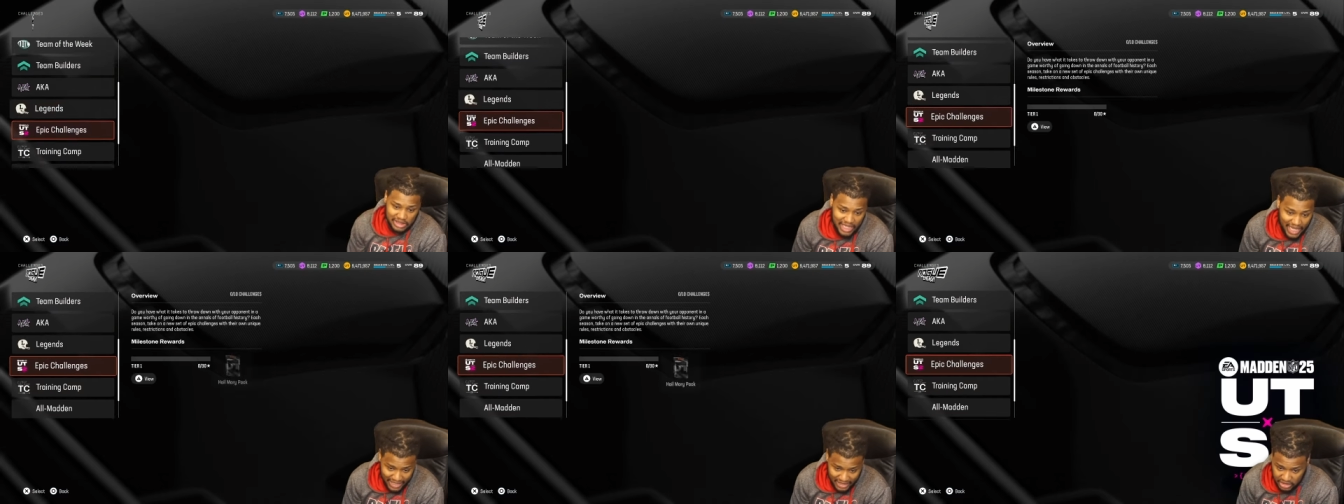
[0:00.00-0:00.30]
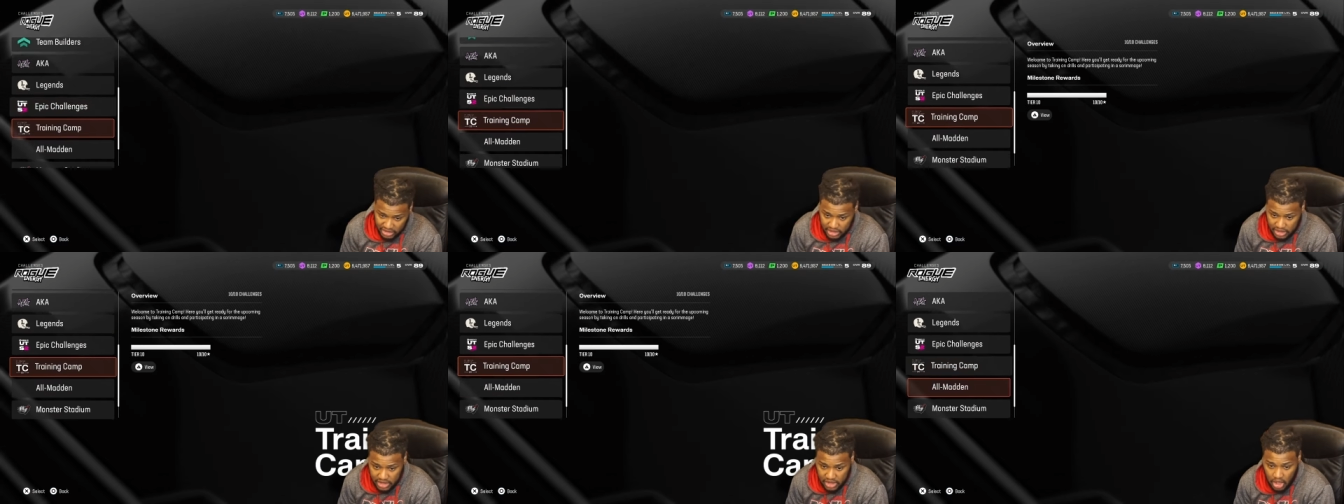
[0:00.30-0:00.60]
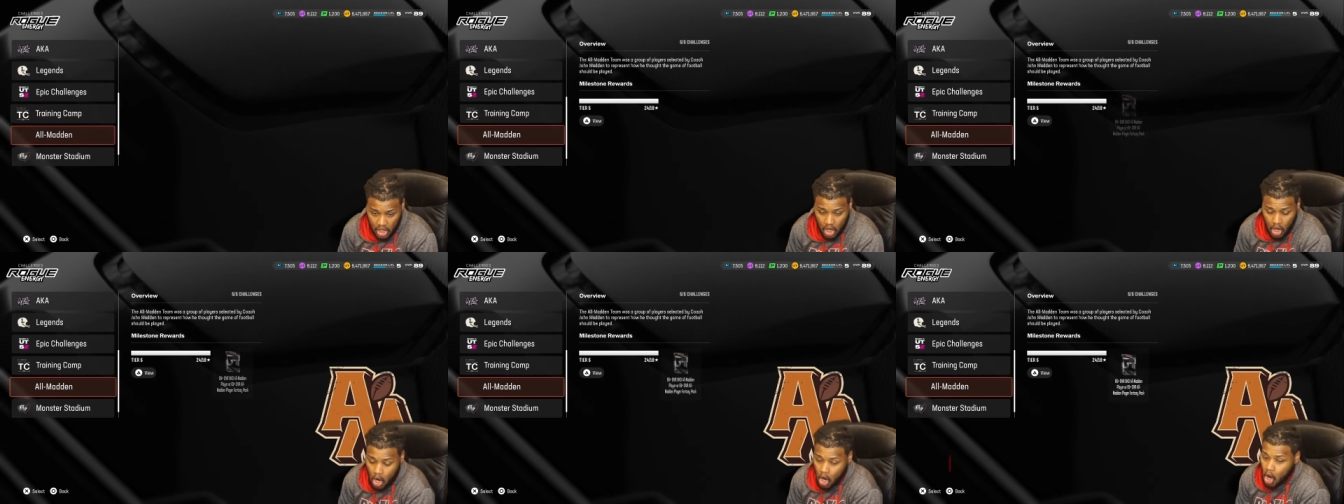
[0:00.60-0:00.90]
Legends,
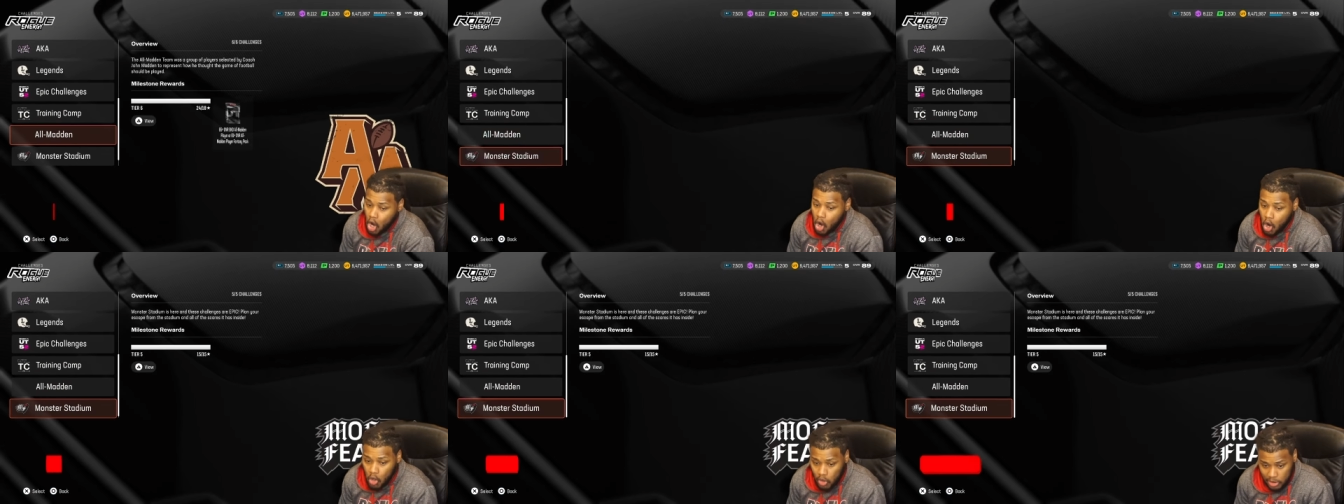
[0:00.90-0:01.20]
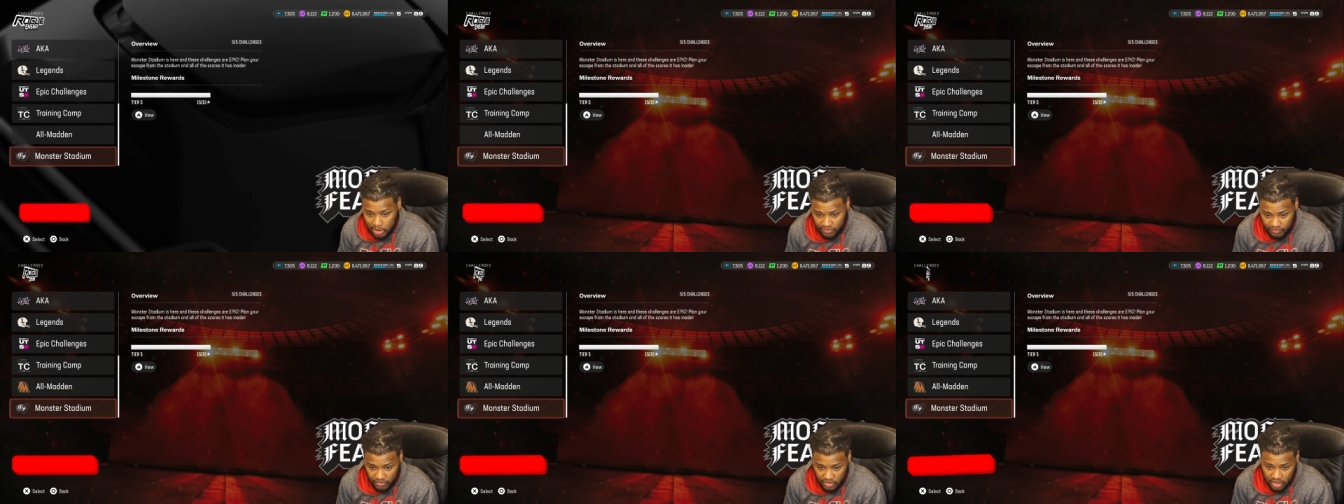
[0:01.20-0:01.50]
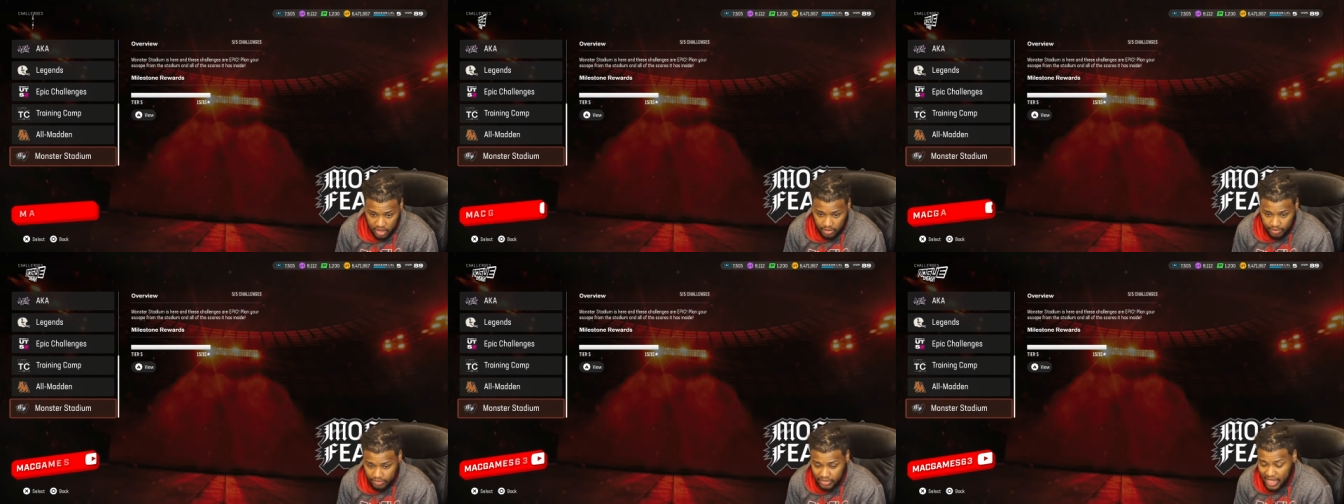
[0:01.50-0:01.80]
all of
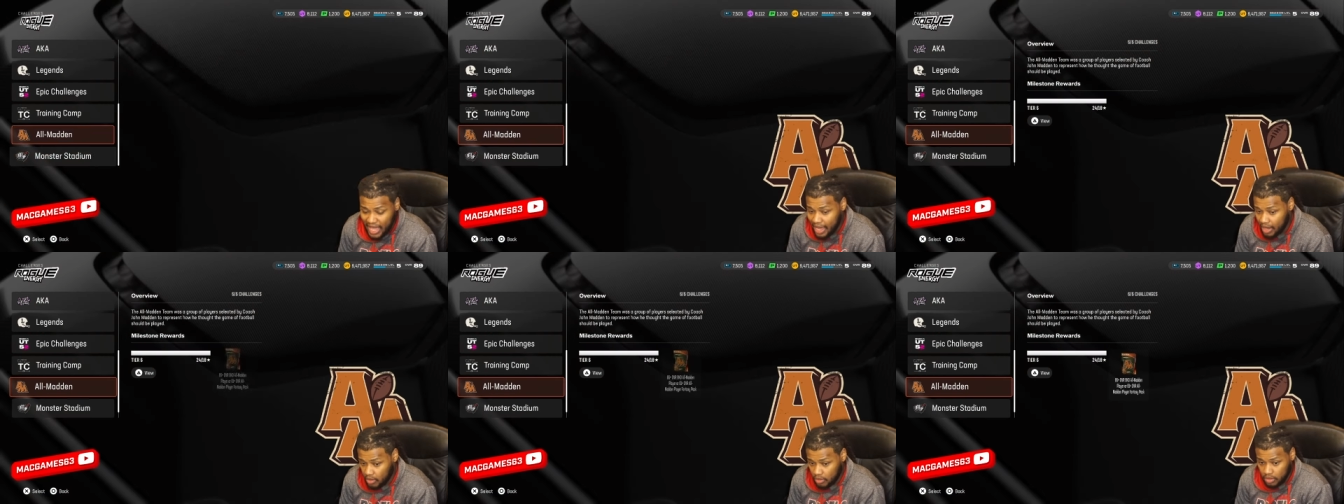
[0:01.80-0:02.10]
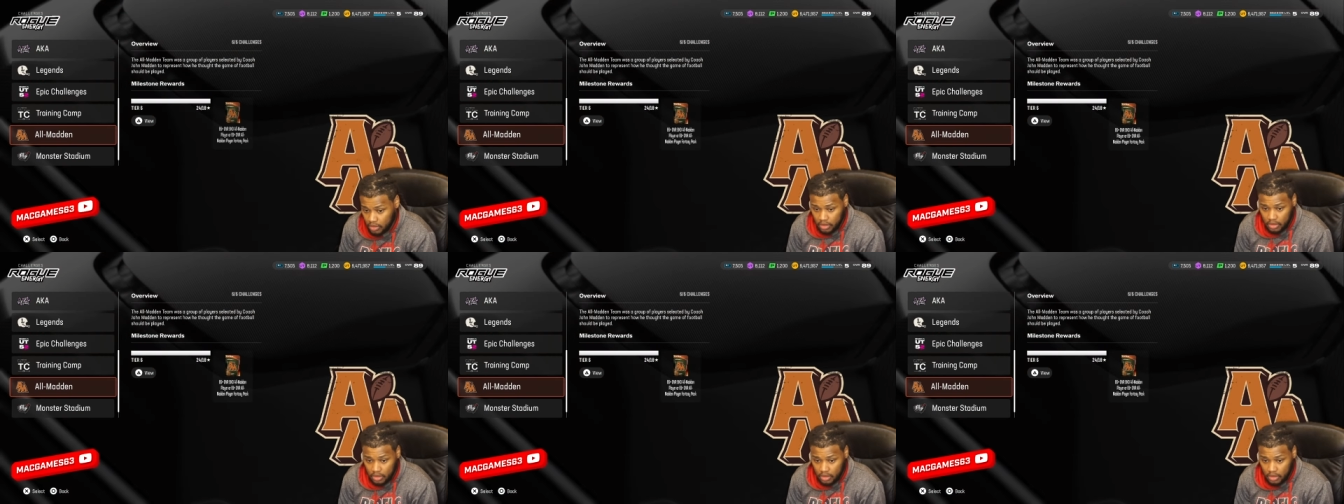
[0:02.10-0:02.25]
them. Now,